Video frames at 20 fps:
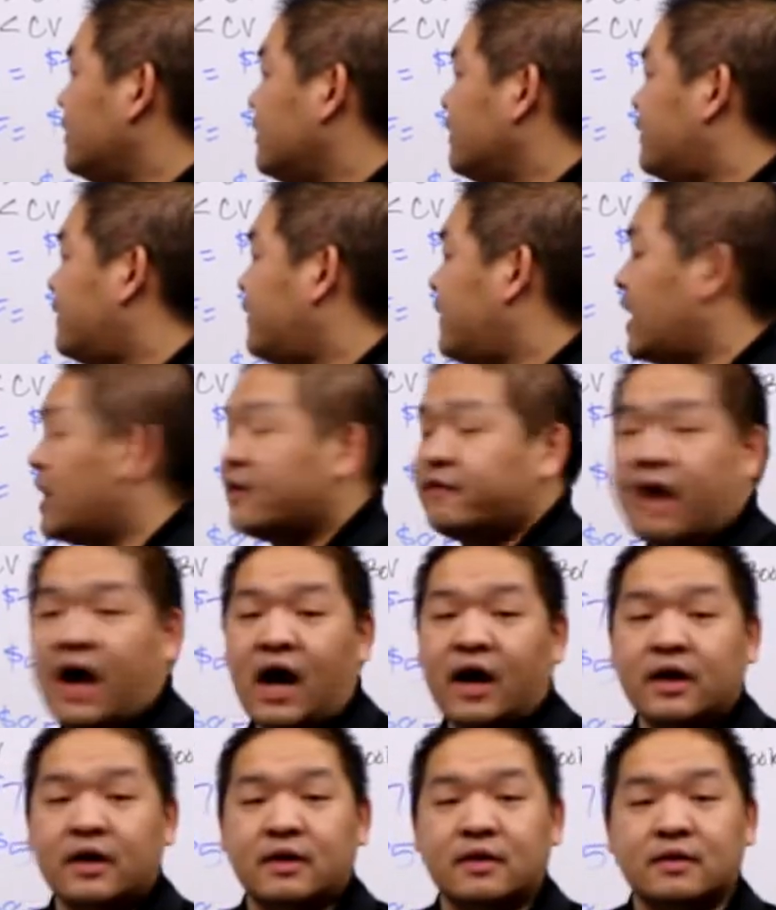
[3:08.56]
fair
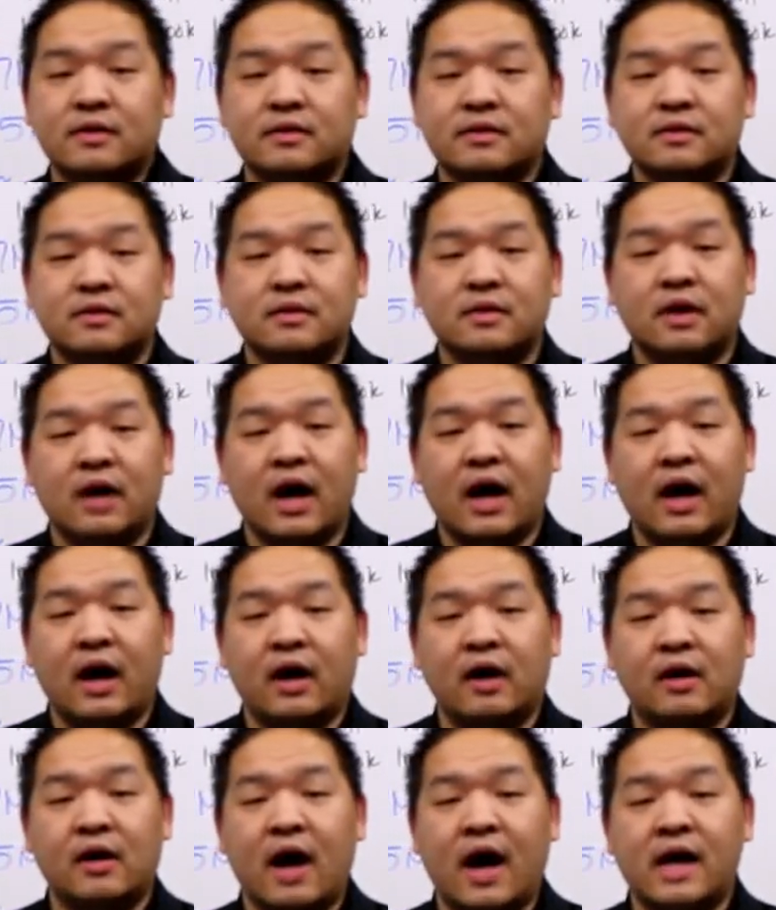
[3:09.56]
value,
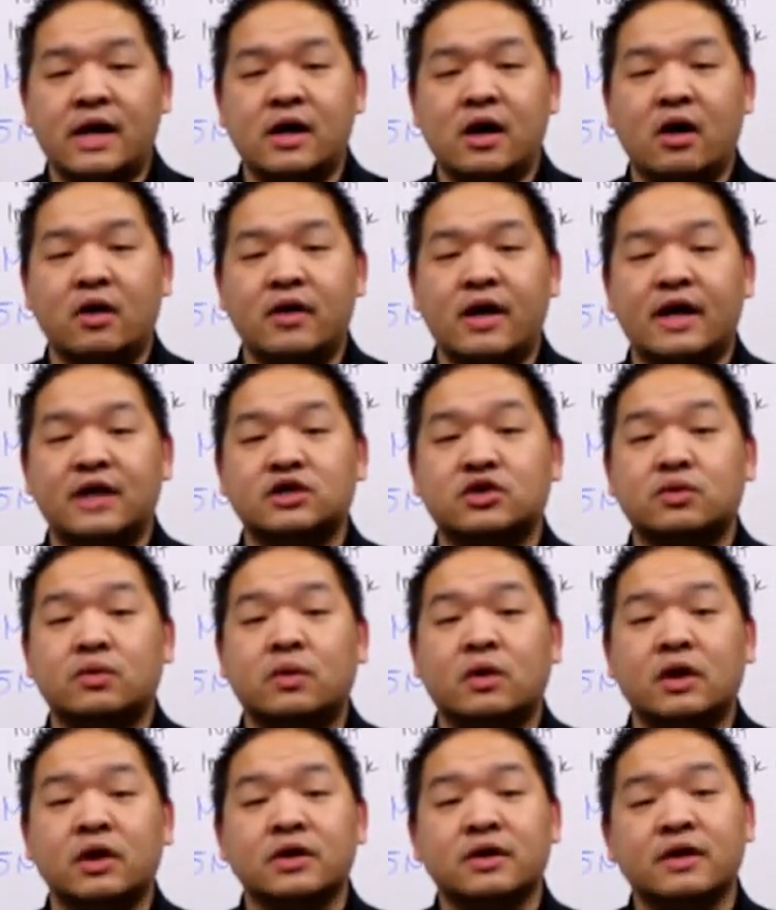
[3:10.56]
okay? I know that it's
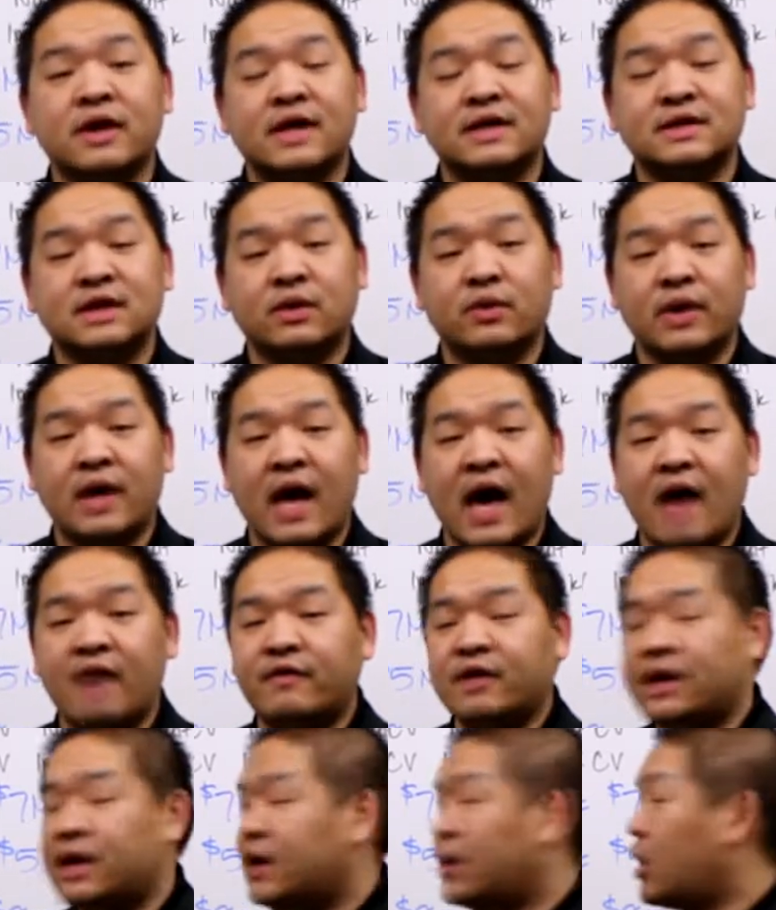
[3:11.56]
worth less than we
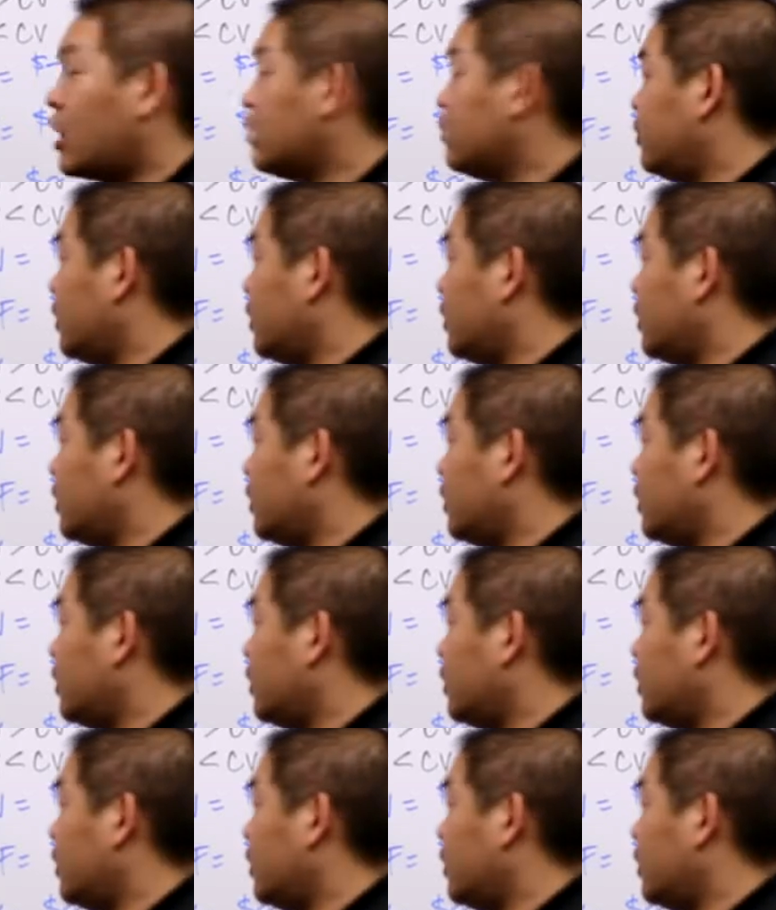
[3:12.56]
have it in our